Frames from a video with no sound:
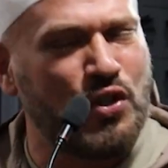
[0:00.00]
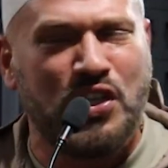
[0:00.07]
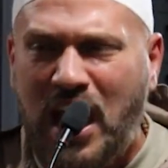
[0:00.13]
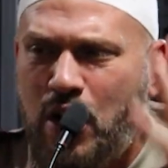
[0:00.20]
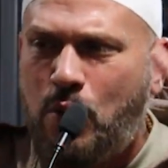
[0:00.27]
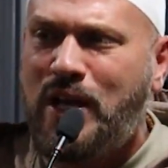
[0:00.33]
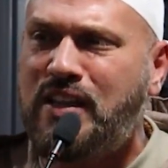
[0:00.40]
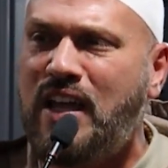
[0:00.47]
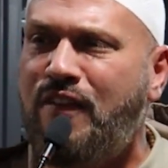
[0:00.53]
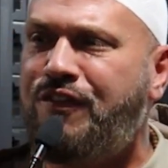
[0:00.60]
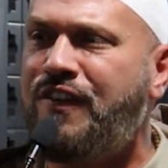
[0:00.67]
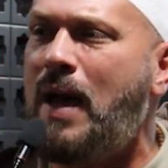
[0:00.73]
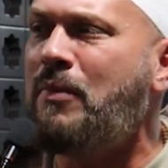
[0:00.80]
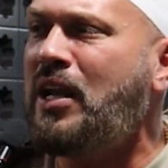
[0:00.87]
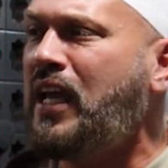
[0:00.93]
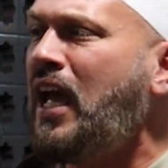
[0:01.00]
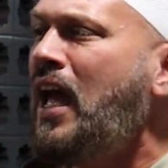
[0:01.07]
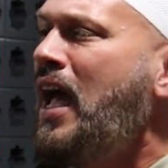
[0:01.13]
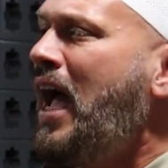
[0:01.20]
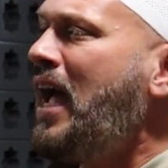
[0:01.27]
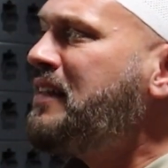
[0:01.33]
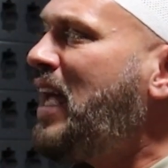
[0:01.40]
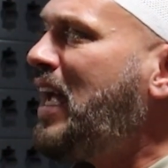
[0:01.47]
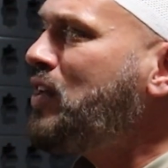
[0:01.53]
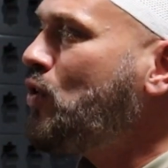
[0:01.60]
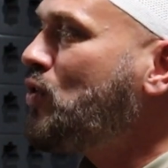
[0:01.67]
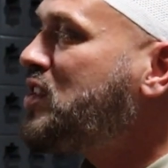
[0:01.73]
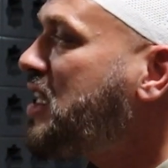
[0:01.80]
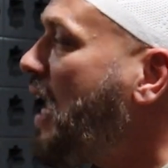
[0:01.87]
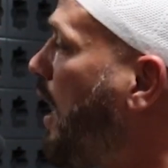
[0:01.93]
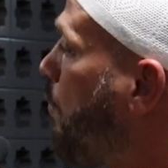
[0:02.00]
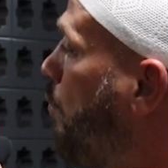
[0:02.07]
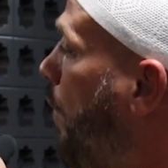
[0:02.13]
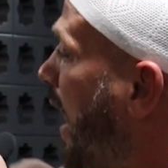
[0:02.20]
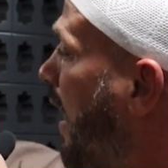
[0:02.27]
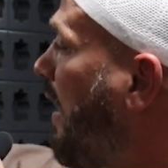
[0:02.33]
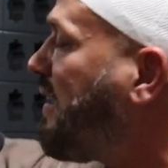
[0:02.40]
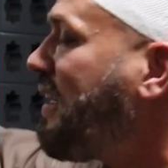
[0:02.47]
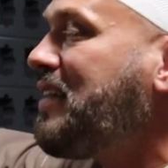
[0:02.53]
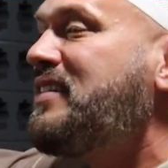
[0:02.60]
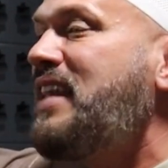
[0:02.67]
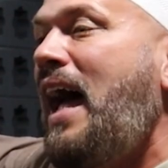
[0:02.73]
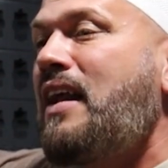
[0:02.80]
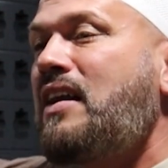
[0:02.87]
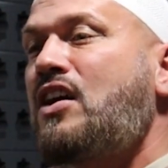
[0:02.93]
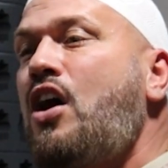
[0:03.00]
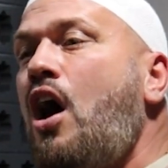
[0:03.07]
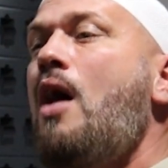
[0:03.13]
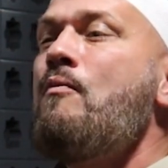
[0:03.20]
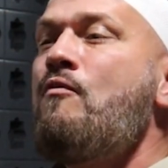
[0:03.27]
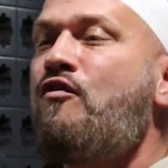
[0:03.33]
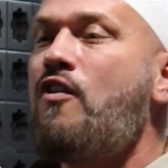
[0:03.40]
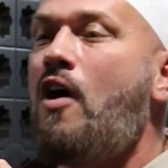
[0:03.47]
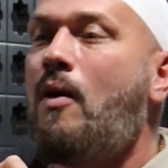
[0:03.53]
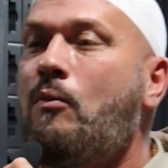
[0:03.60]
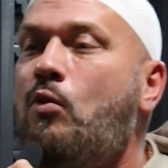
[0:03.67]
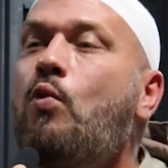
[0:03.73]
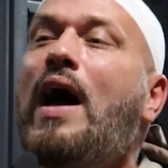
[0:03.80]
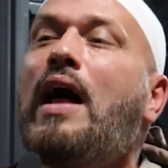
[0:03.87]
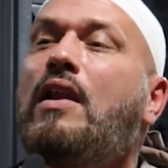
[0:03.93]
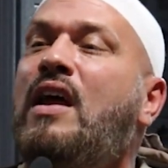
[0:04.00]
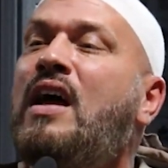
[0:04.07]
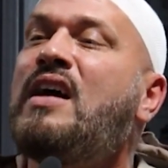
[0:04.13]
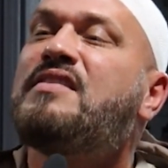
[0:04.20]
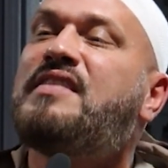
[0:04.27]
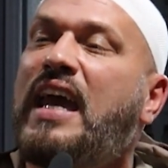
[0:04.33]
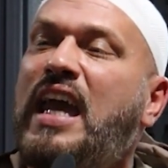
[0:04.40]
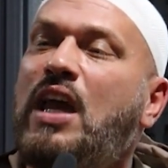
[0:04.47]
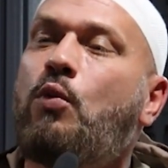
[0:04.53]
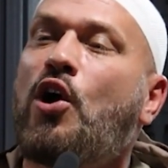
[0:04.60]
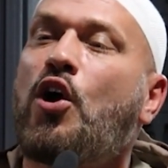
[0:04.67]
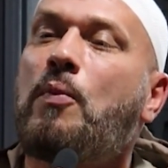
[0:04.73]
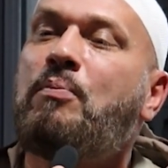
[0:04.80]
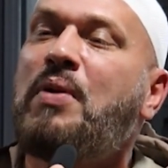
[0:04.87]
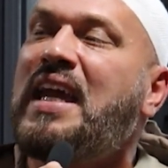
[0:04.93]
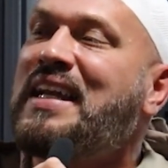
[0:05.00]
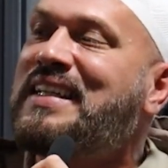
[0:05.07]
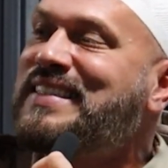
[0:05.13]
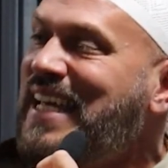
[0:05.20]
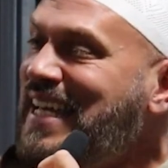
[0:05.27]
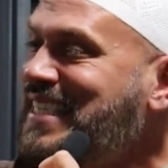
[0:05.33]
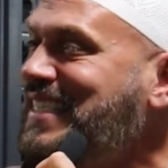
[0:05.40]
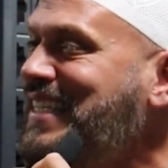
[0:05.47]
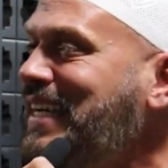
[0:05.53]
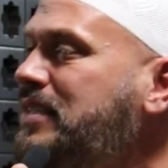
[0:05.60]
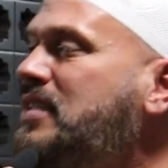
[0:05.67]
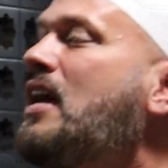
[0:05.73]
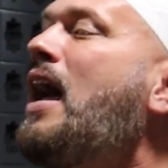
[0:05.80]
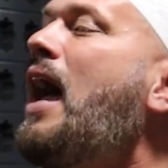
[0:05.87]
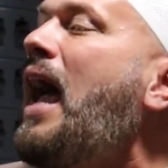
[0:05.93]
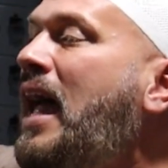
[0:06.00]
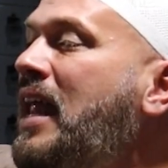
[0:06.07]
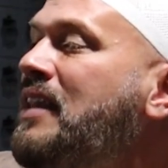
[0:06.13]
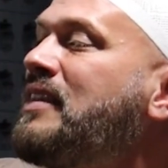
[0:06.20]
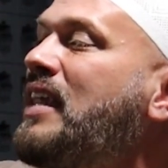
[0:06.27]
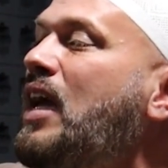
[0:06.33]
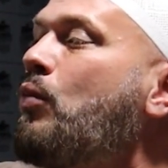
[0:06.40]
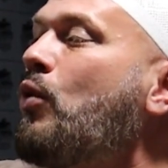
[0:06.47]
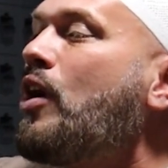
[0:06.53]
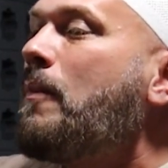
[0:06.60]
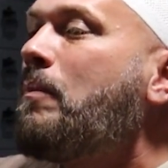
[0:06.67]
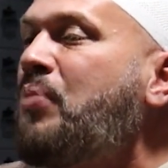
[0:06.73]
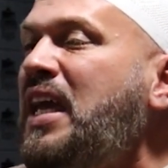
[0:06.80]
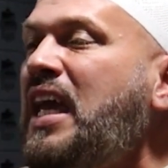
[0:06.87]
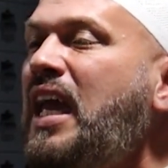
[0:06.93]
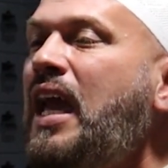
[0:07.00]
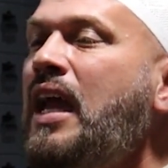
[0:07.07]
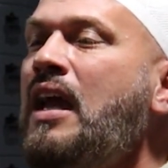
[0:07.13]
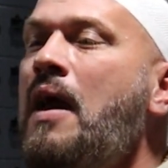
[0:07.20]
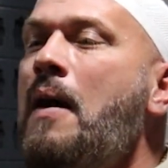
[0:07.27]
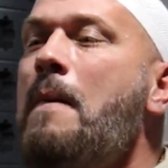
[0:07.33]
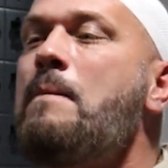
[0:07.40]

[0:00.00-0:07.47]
together with their family. And then you say, where did that come from? Well, they were being tested and they were being